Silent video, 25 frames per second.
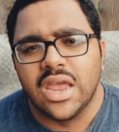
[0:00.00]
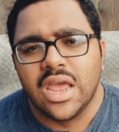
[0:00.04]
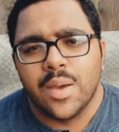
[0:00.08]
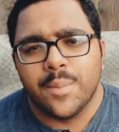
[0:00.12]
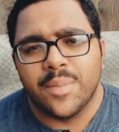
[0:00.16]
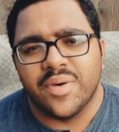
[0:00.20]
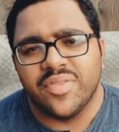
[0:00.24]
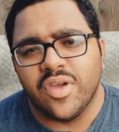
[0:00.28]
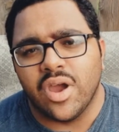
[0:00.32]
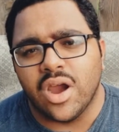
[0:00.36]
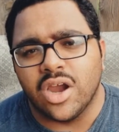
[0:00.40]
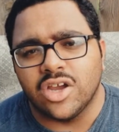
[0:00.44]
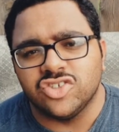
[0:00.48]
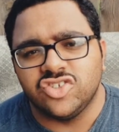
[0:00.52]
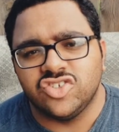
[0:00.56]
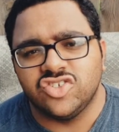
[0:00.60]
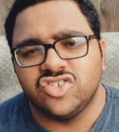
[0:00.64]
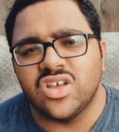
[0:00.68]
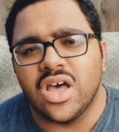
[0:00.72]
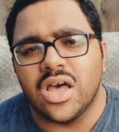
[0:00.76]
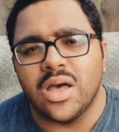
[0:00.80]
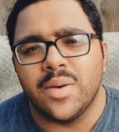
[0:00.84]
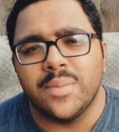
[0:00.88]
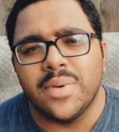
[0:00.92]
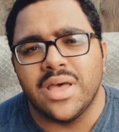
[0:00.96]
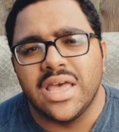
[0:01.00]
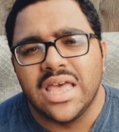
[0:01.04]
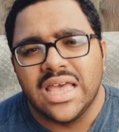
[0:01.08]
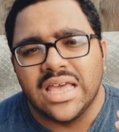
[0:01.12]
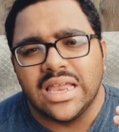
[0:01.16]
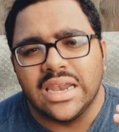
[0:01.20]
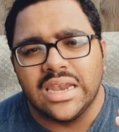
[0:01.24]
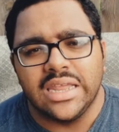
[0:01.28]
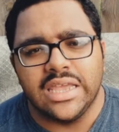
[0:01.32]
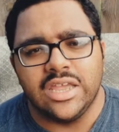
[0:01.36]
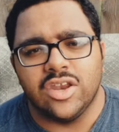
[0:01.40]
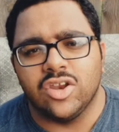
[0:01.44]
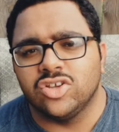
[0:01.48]
but there are some
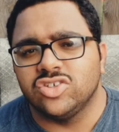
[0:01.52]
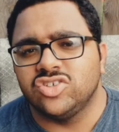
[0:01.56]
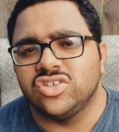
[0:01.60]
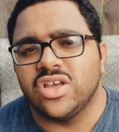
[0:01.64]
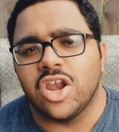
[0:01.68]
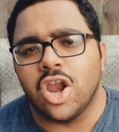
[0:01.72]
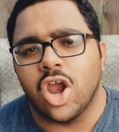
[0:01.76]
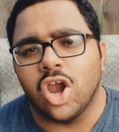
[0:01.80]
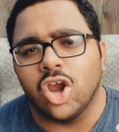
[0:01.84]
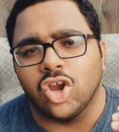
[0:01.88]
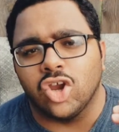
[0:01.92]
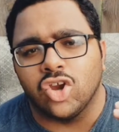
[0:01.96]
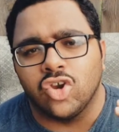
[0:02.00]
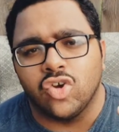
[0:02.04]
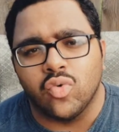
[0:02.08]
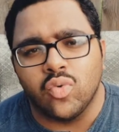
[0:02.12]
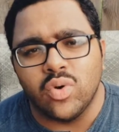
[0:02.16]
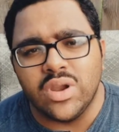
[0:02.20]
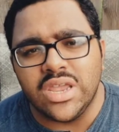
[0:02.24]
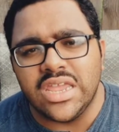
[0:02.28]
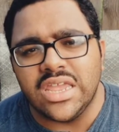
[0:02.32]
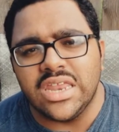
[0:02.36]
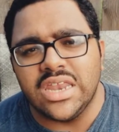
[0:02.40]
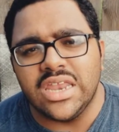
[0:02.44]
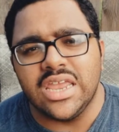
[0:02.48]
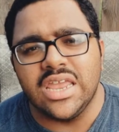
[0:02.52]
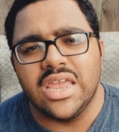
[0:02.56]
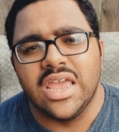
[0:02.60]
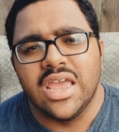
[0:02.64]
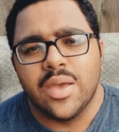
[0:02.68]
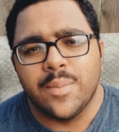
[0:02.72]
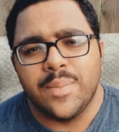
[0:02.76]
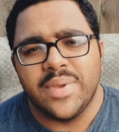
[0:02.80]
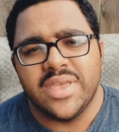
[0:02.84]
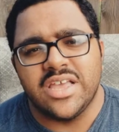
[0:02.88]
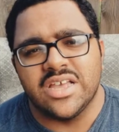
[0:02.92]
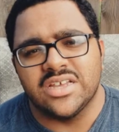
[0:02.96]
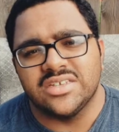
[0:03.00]
leaders that are greedy
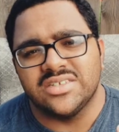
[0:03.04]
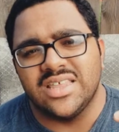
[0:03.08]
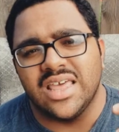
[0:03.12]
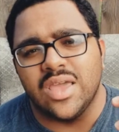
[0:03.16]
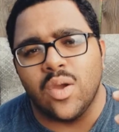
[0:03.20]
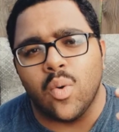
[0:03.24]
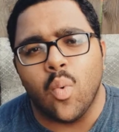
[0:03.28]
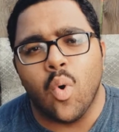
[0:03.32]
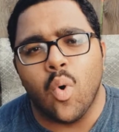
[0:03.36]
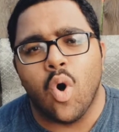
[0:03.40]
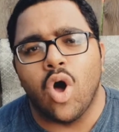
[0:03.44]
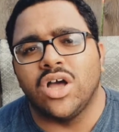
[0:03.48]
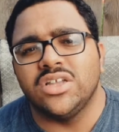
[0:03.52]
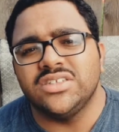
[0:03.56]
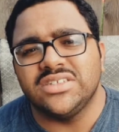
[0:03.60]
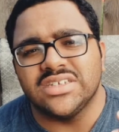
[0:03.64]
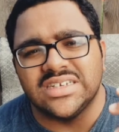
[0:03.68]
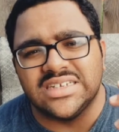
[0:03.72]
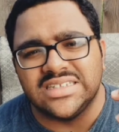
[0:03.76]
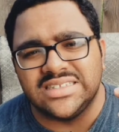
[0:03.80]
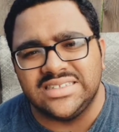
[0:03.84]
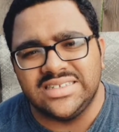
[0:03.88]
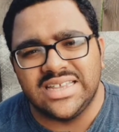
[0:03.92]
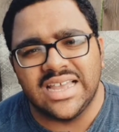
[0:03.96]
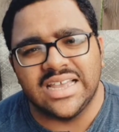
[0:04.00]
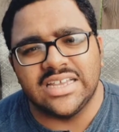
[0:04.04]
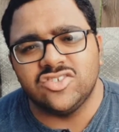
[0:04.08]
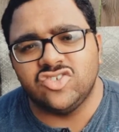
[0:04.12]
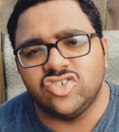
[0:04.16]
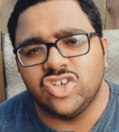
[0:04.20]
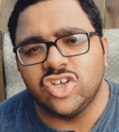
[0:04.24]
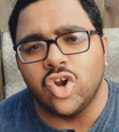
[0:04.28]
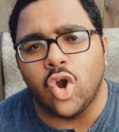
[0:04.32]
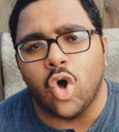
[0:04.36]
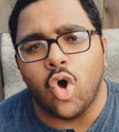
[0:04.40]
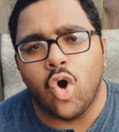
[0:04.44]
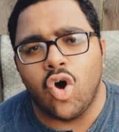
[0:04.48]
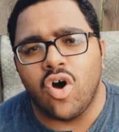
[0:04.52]
because they want
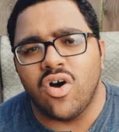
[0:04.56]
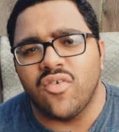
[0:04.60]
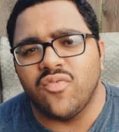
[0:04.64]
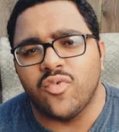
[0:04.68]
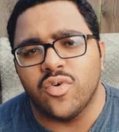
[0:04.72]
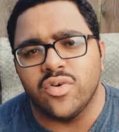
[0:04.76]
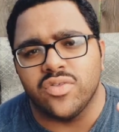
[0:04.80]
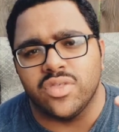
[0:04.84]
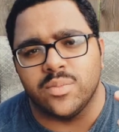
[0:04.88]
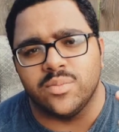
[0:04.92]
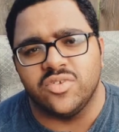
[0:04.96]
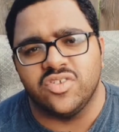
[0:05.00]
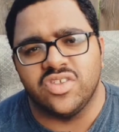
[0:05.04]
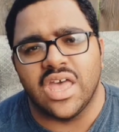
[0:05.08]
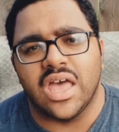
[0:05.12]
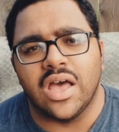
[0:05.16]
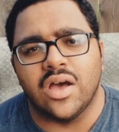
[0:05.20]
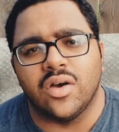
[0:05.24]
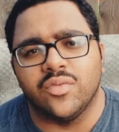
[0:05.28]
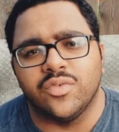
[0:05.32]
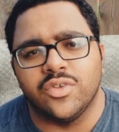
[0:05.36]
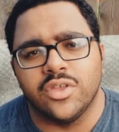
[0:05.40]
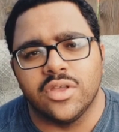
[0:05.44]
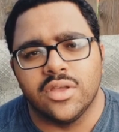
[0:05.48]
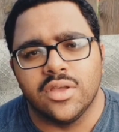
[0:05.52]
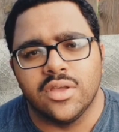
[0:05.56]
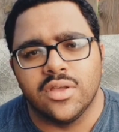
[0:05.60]
attention all for themselves.